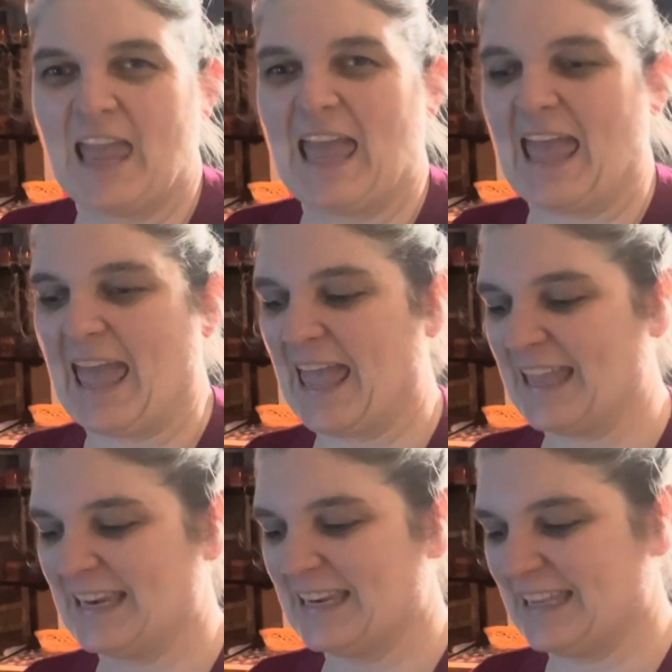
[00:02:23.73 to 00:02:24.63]

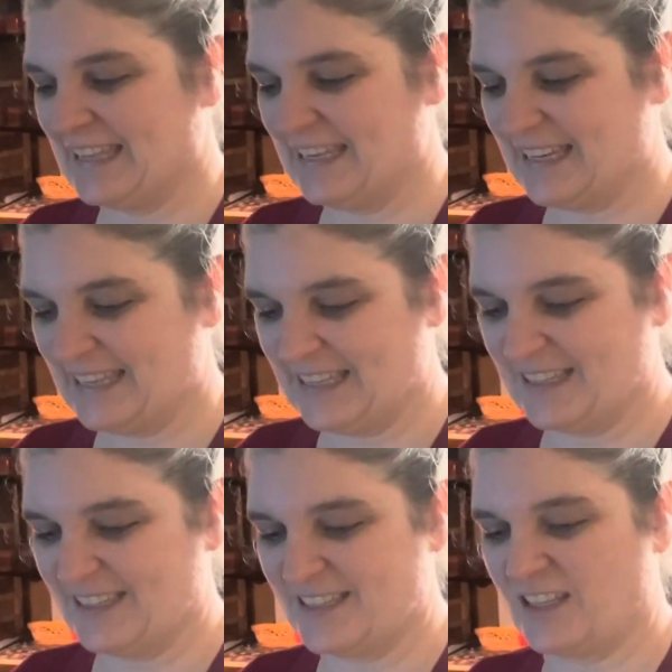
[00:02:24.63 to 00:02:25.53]
And it
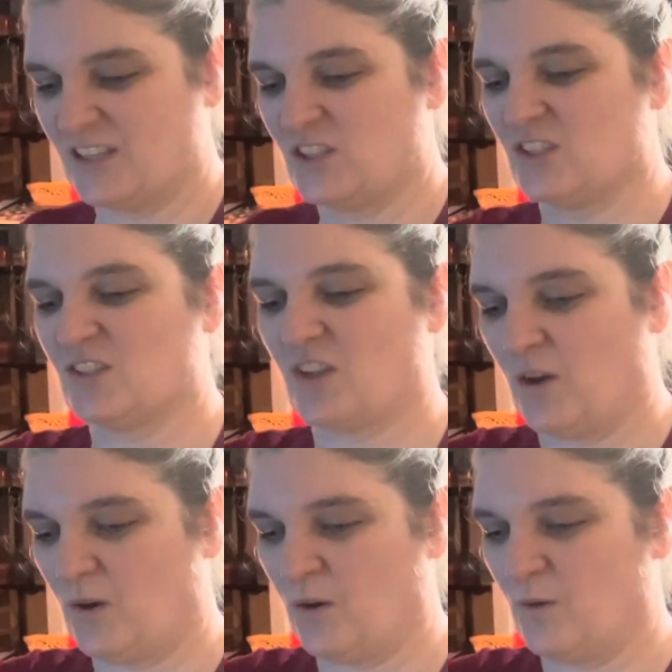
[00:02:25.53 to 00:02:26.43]
is
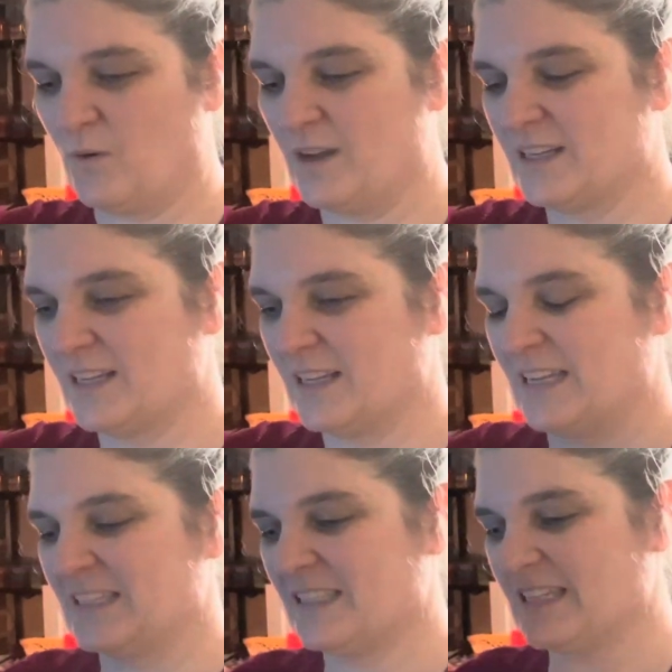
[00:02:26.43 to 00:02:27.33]
so
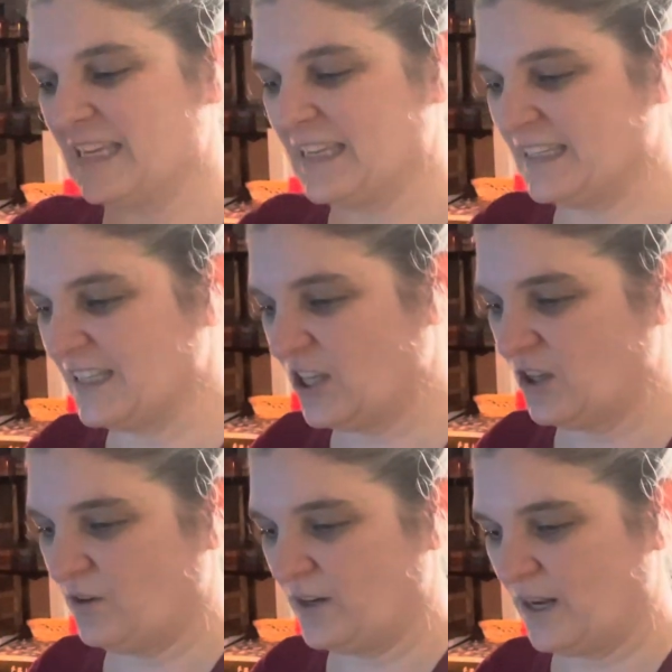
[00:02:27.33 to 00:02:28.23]
stinking
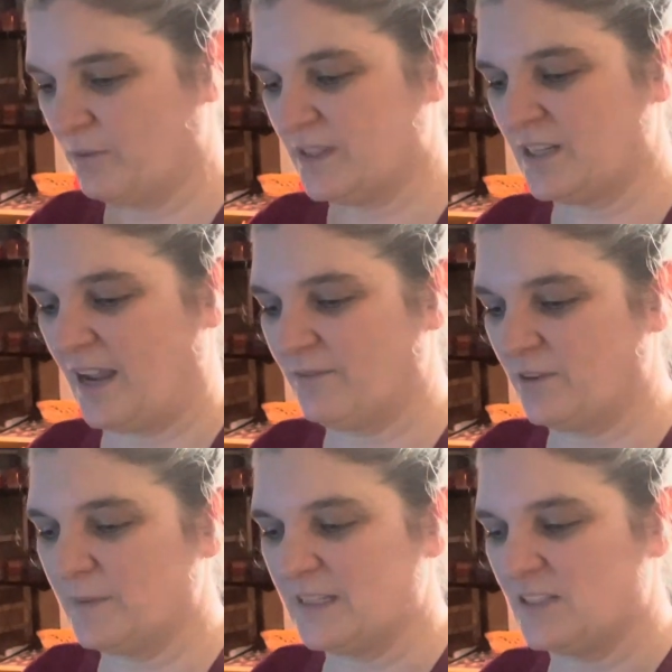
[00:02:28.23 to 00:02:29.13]
cute. It was time for
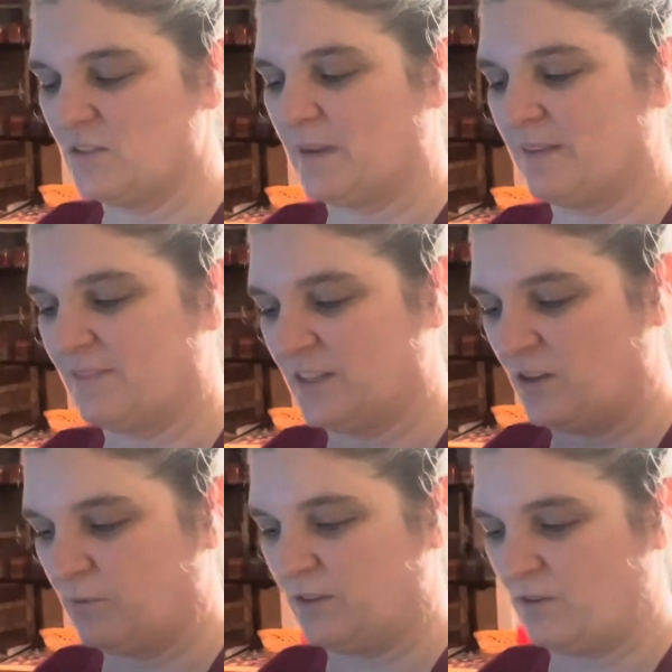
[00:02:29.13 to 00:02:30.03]
me to do my
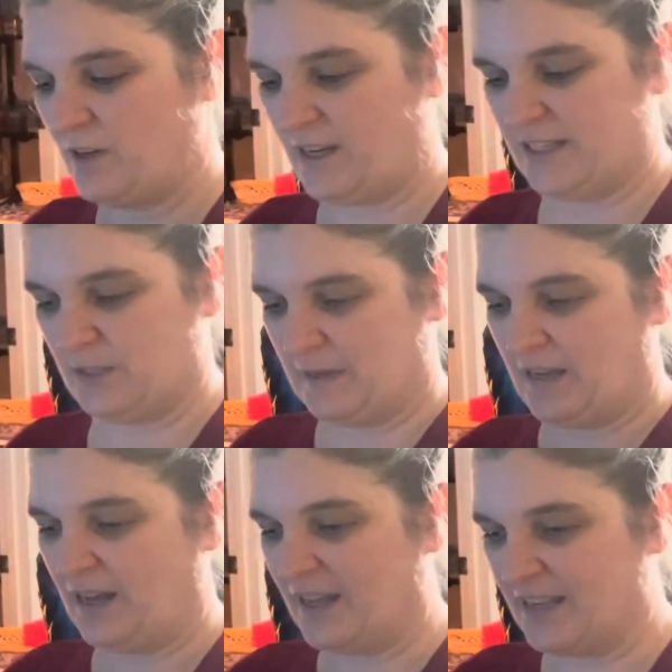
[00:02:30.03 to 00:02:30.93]
video with you guys
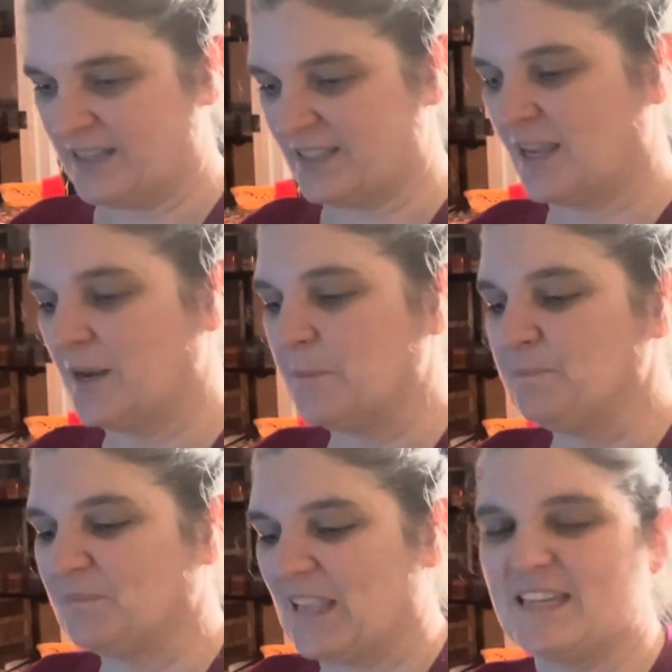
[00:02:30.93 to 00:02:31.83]
because
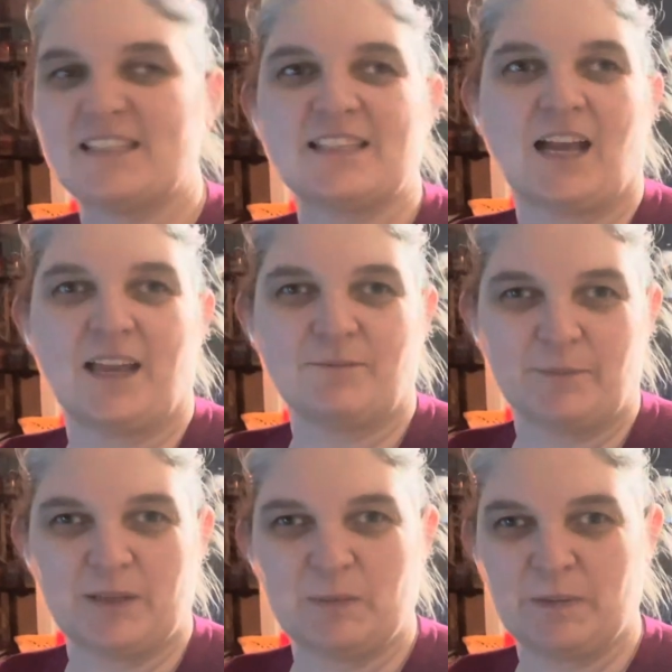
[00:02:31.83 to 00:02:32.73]
it is time for
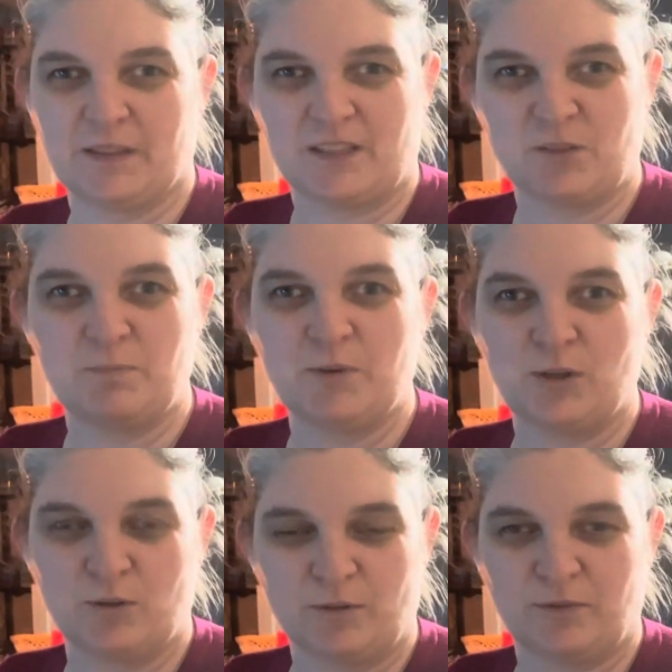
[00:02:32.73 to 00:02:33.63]
me to put this
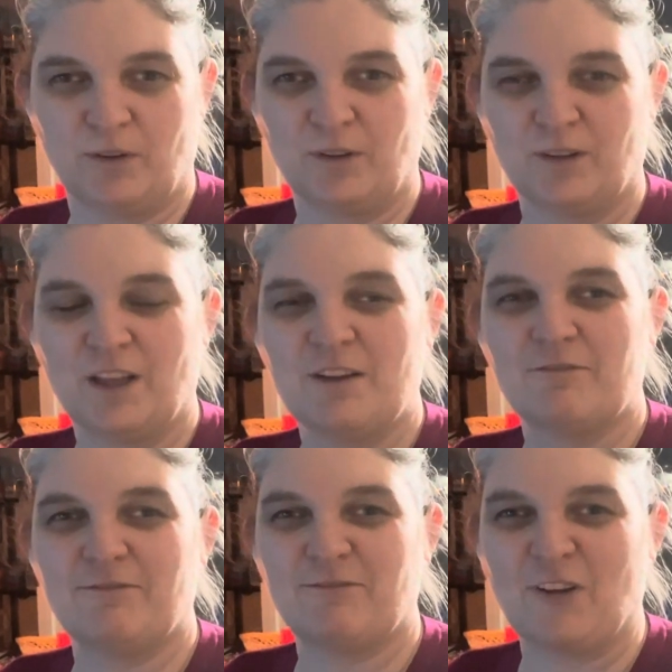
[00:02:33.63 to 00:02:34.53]
beautiful,
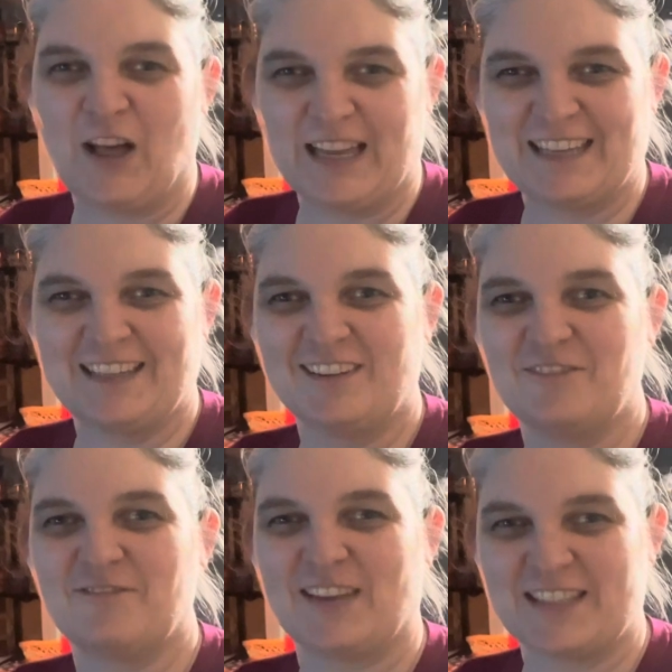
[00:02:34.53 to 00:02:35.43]
fun,
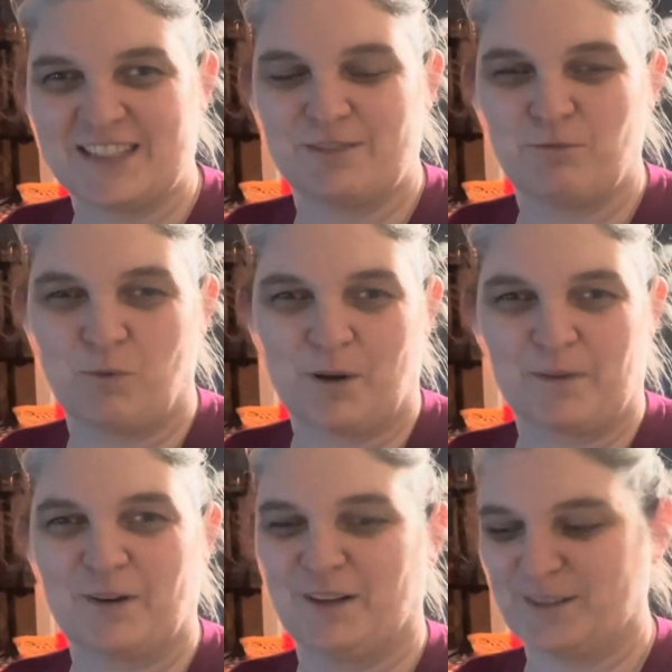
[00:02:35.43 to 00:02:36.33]
festive
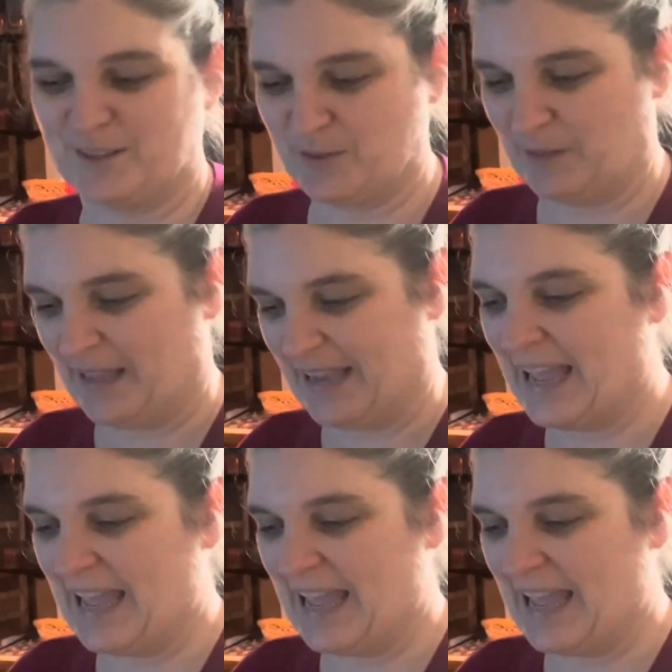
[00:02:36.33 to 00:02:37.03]
warmer on display